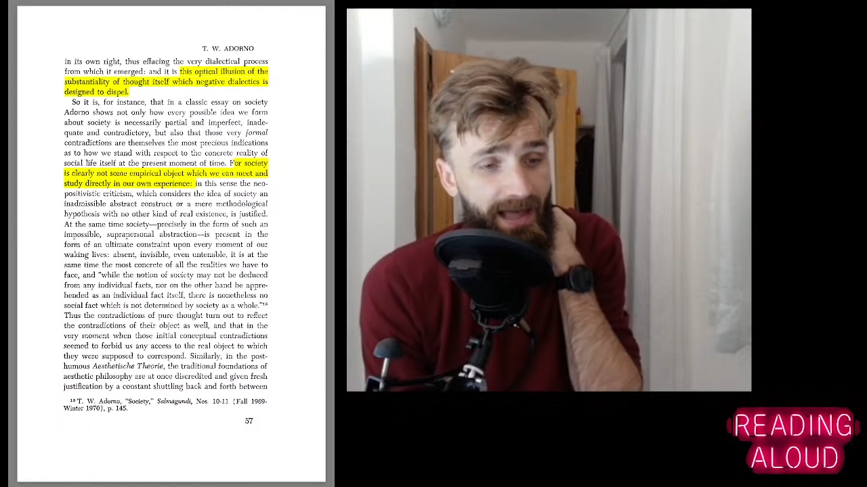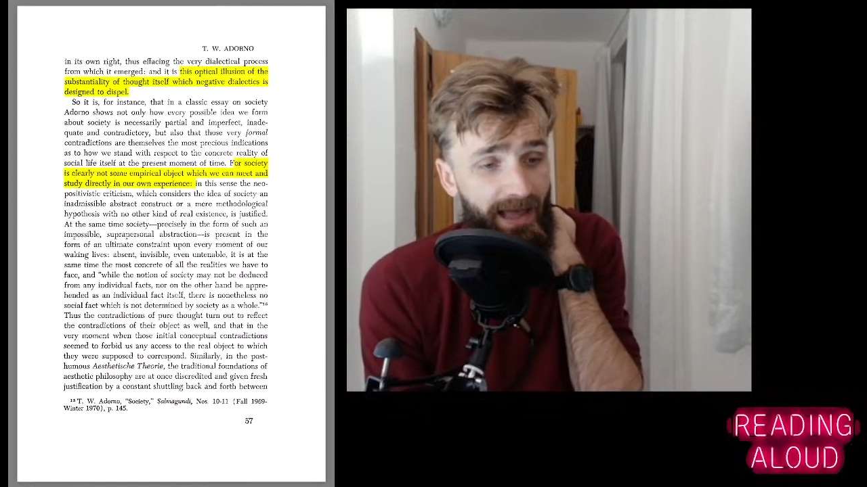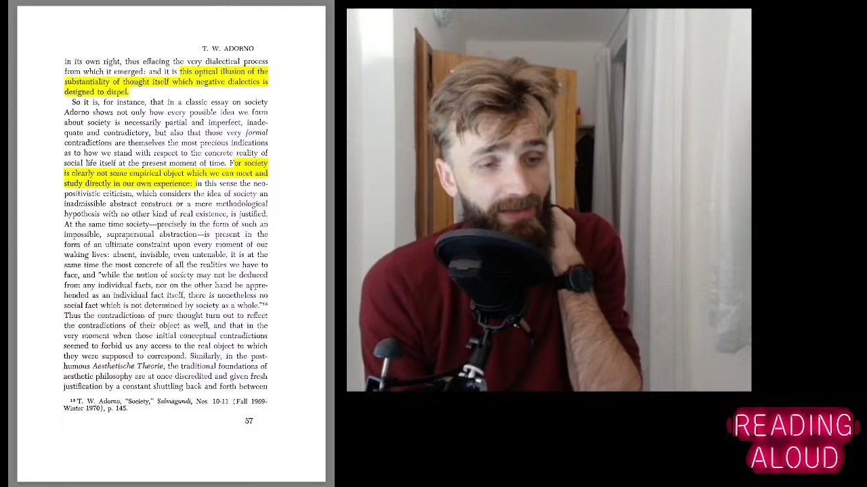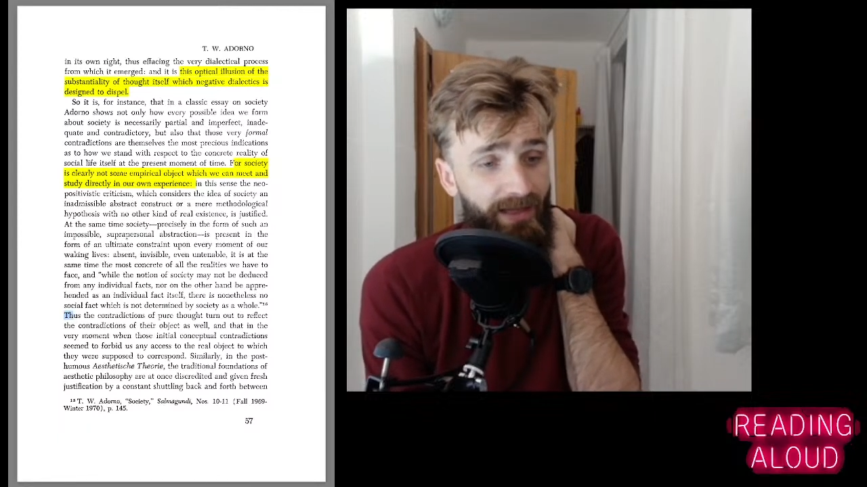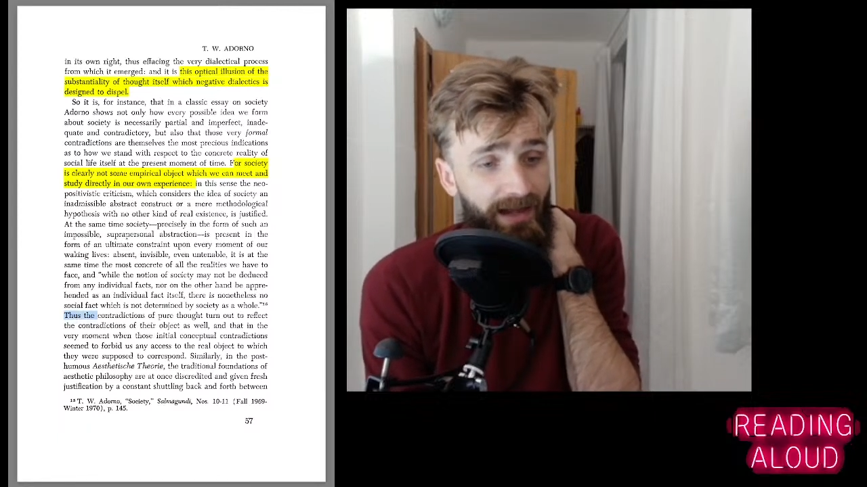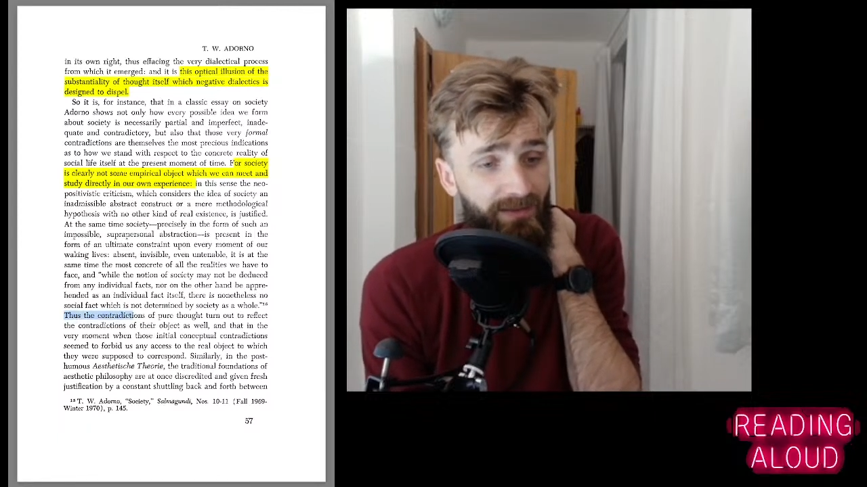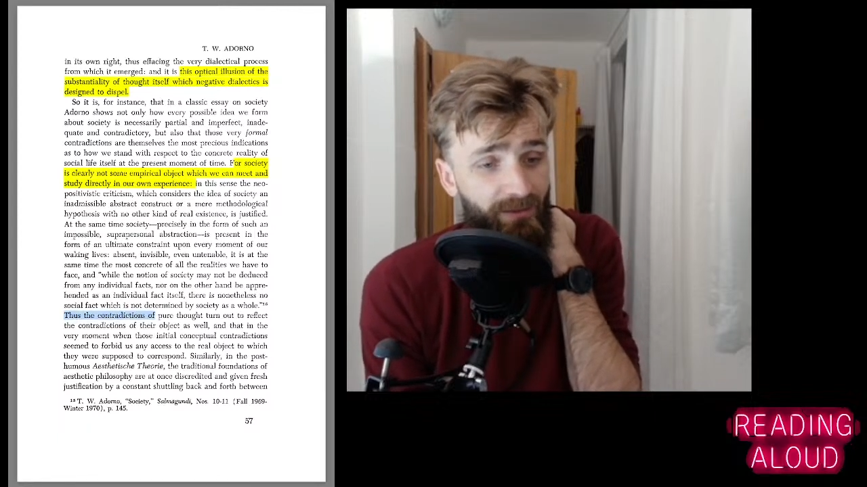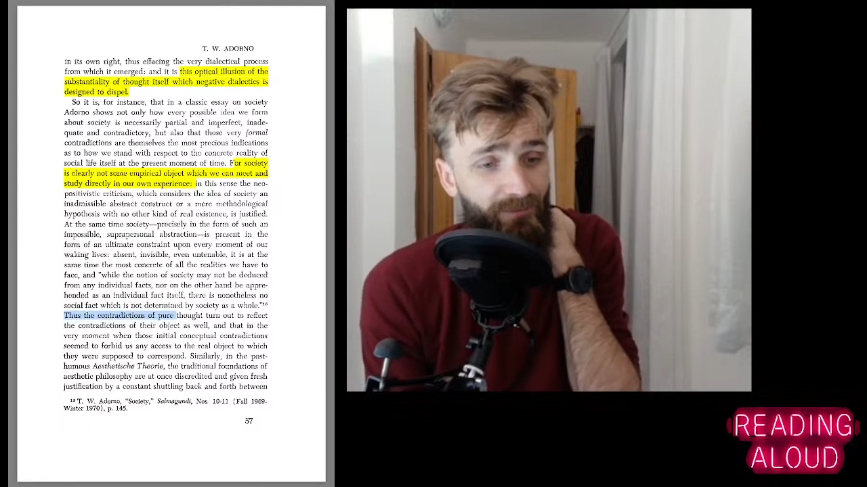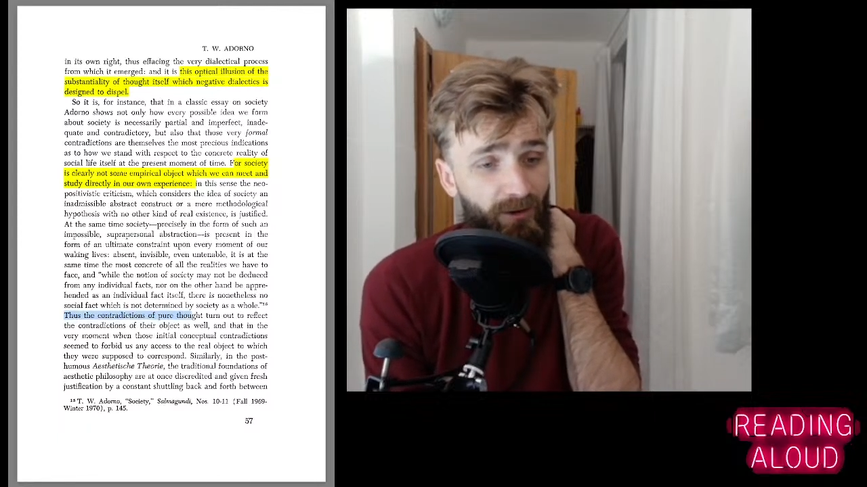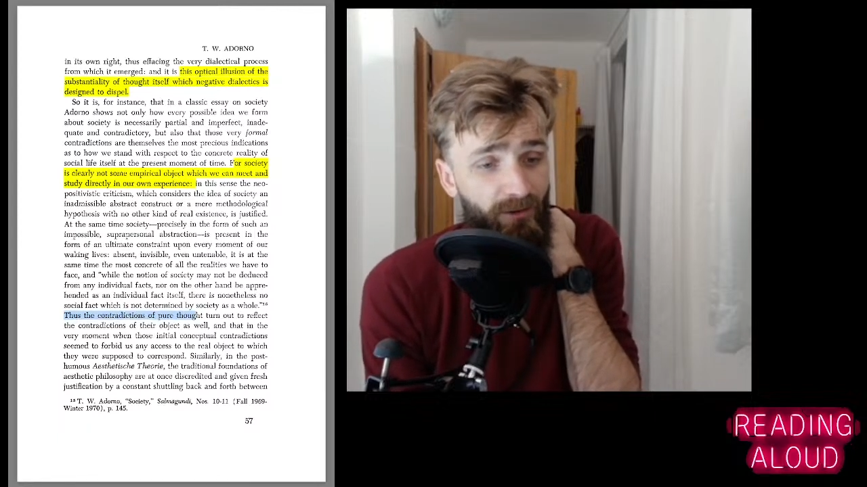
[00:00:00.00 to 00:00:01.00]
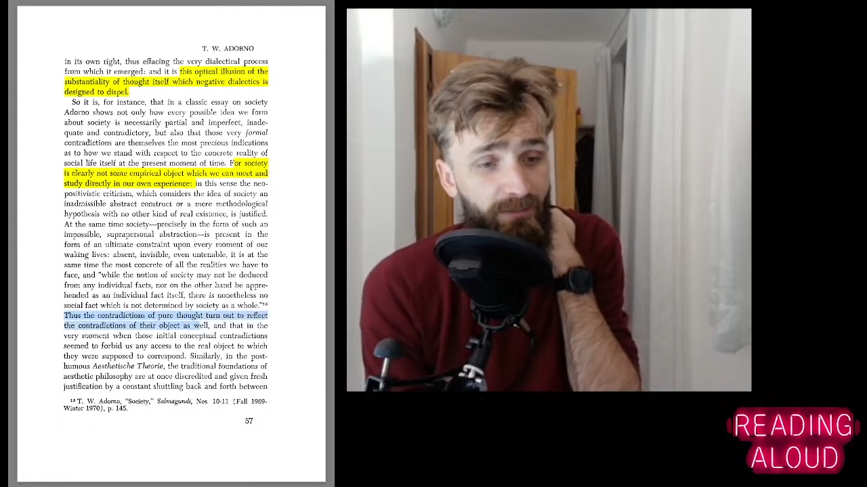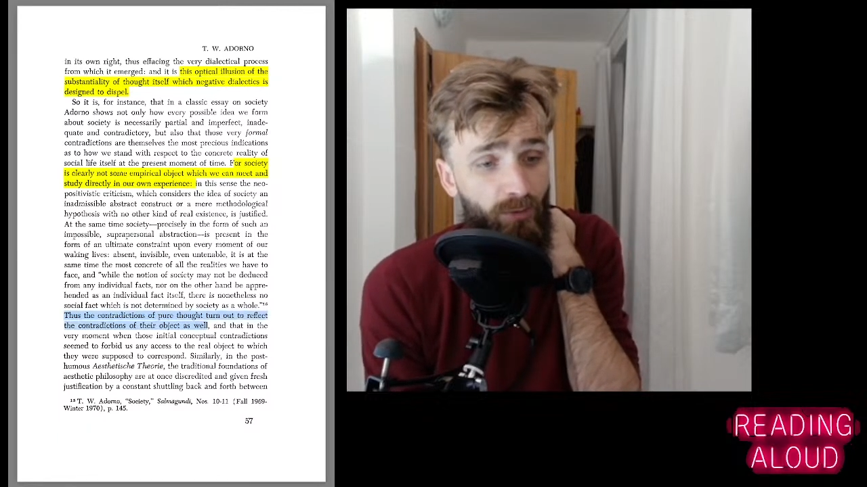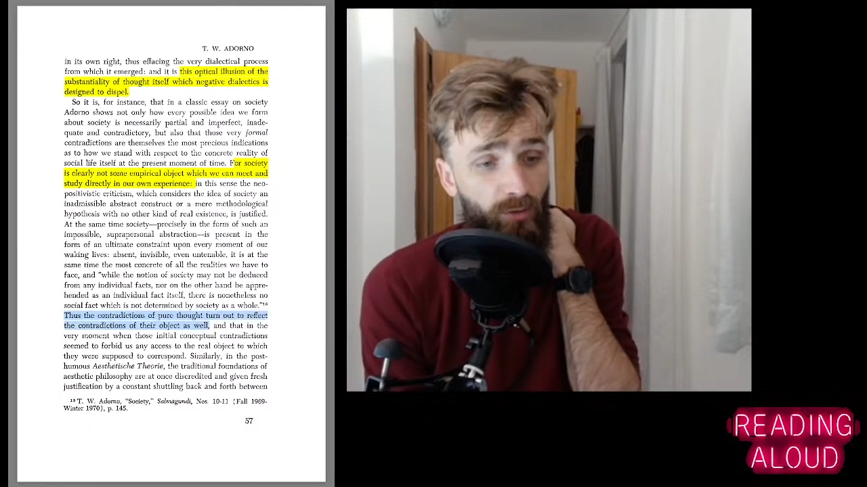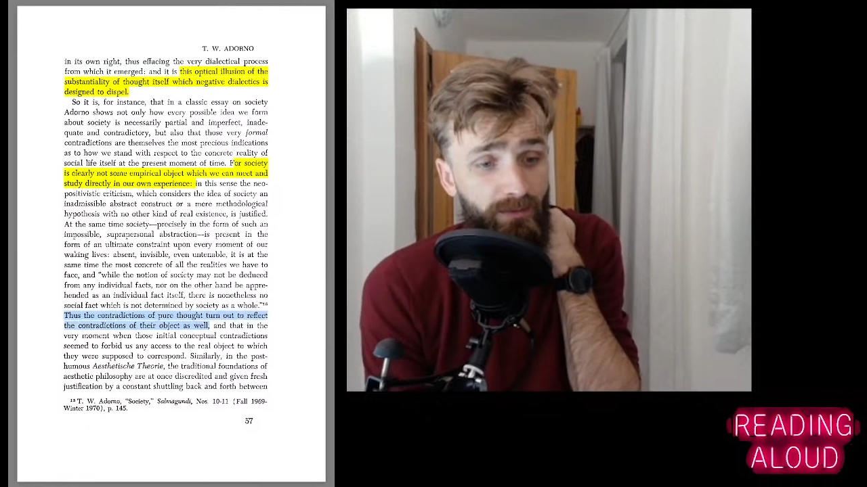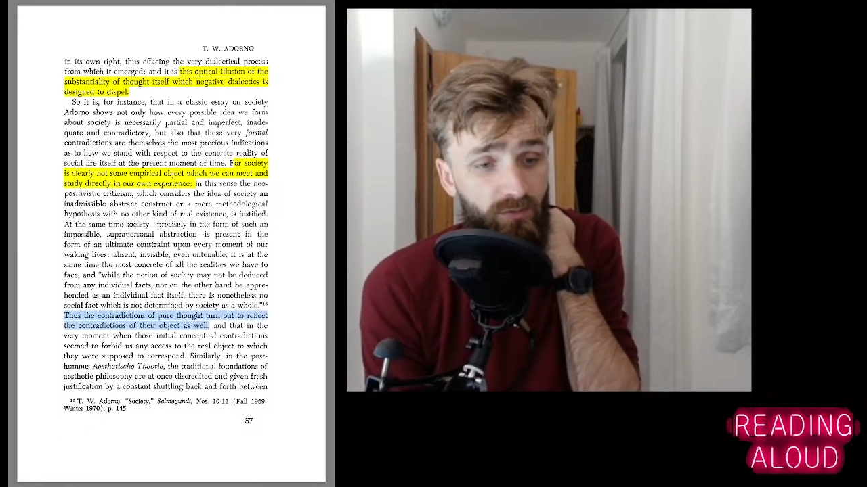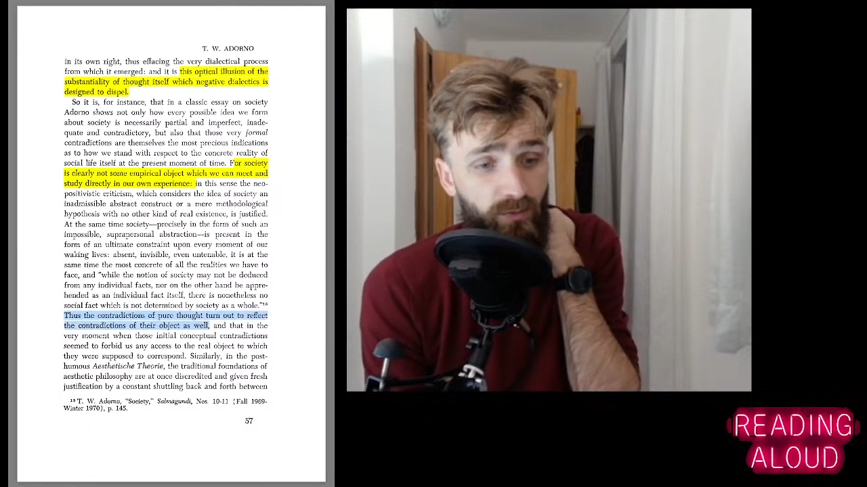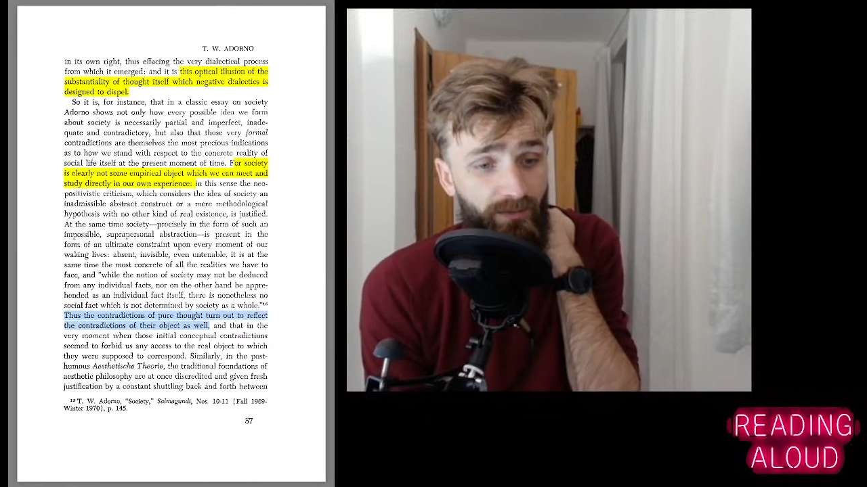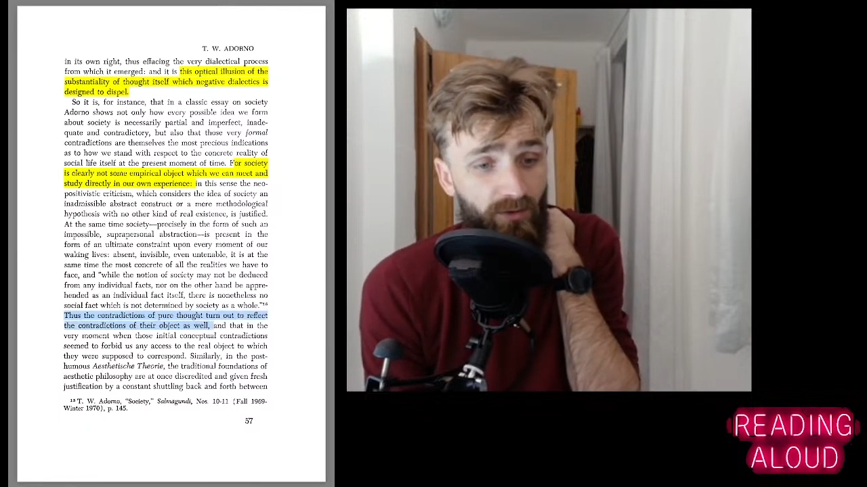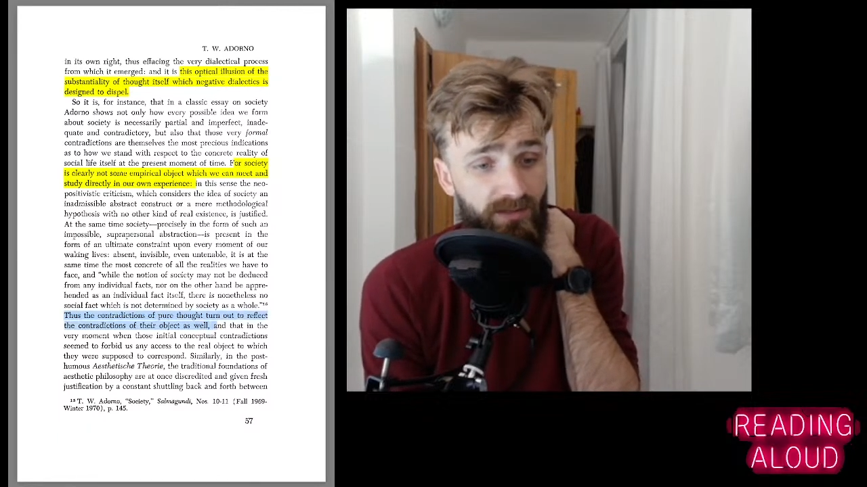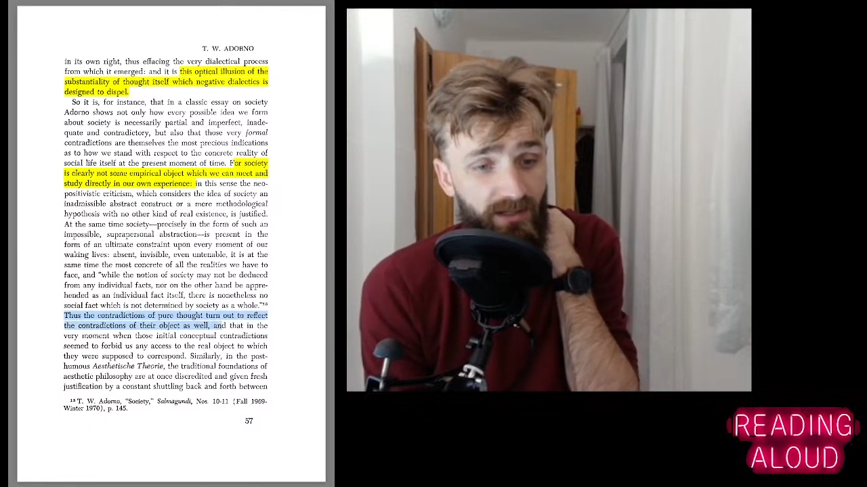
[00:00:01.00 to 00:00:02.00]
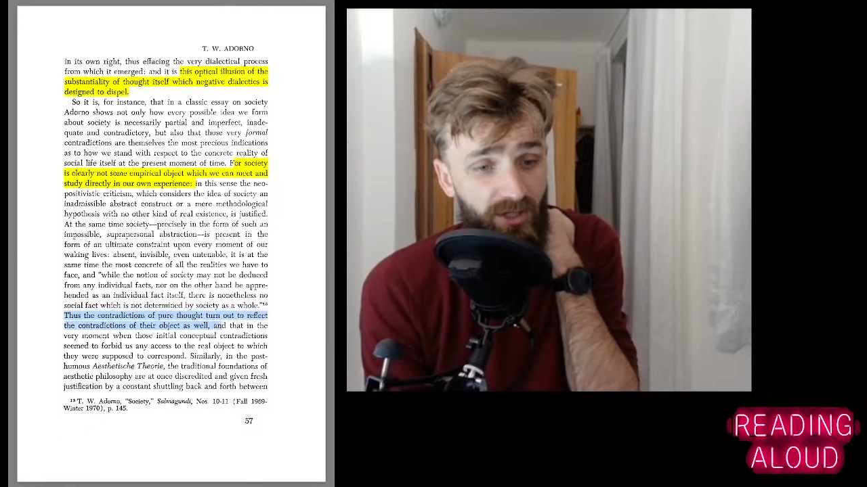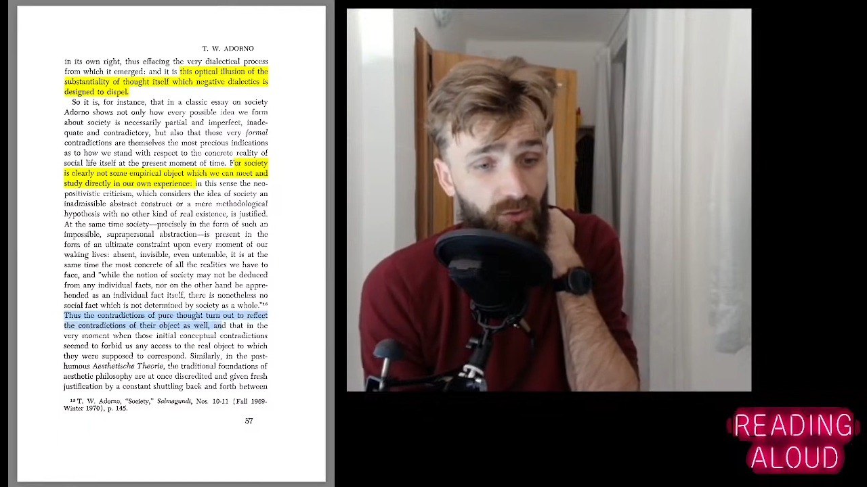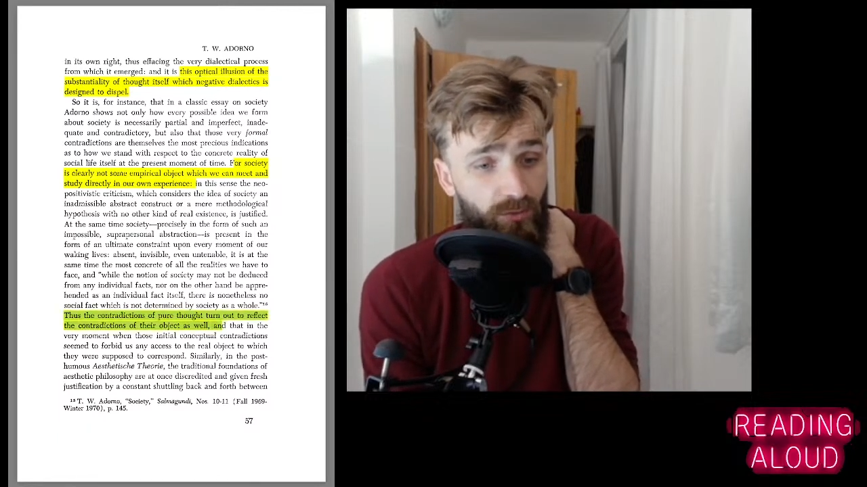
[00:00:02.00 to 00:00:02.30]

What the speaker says: and that in the very moment when those initial